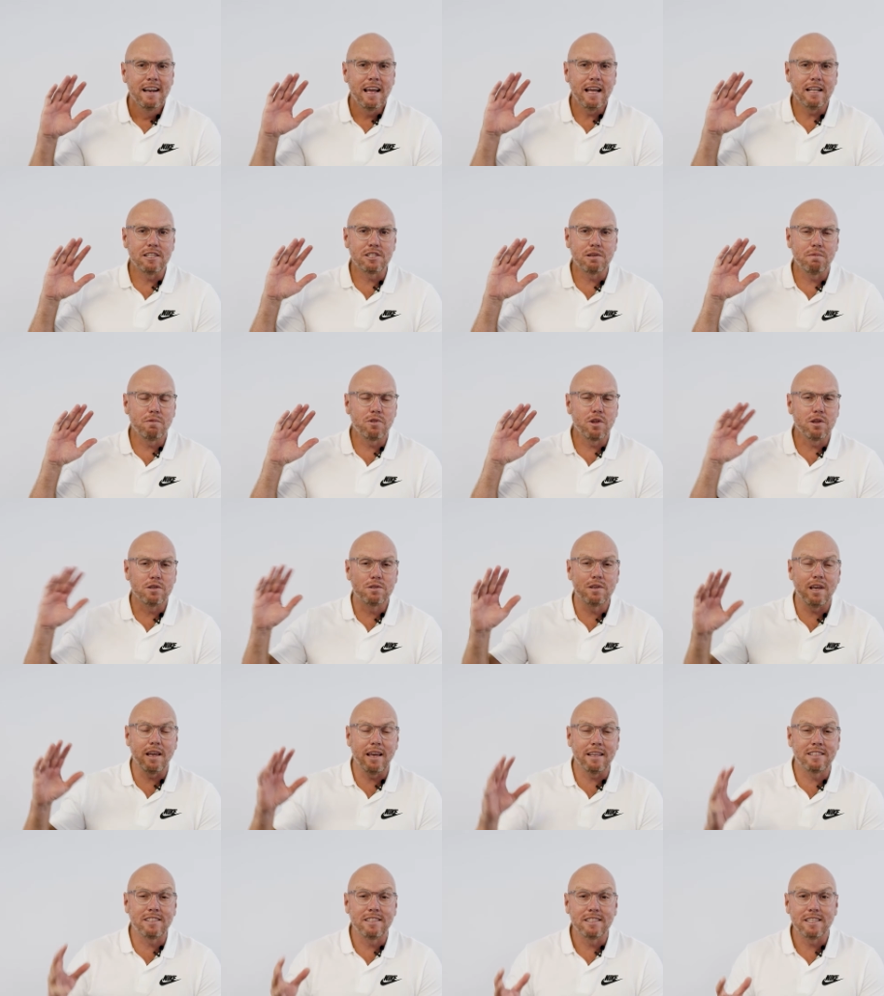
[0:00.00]
and some of those,
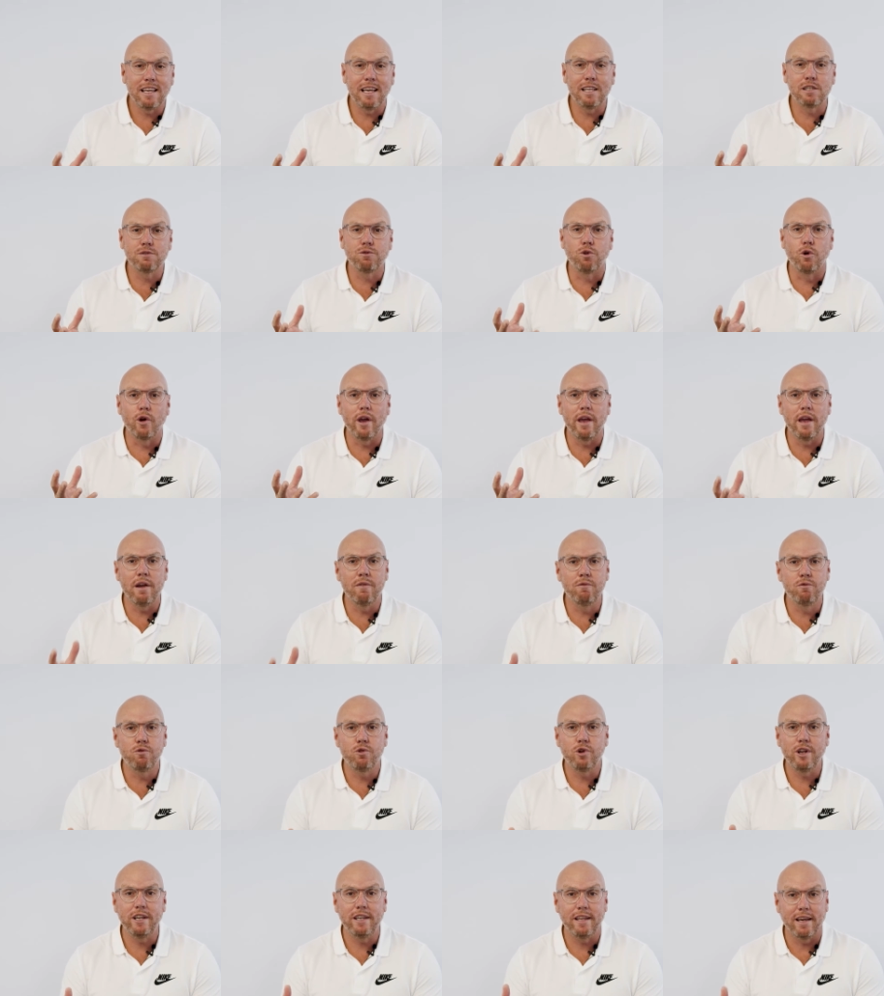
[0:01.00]
it's, it's for
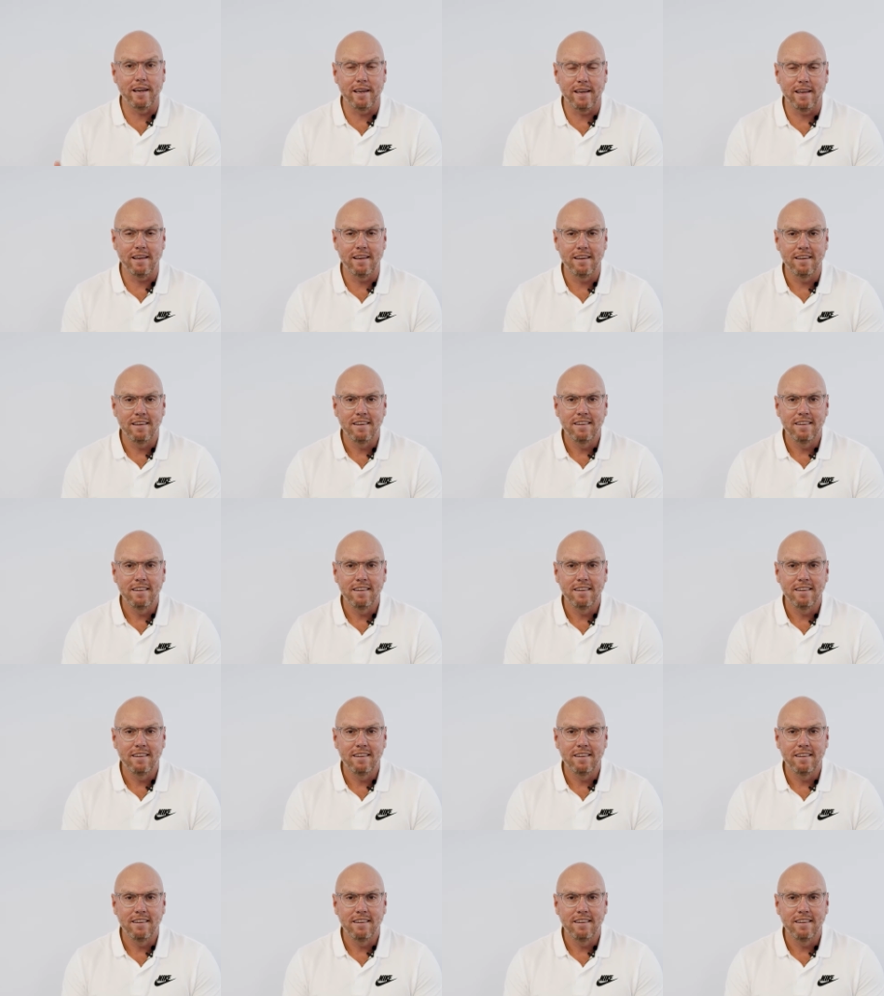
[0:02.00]
every day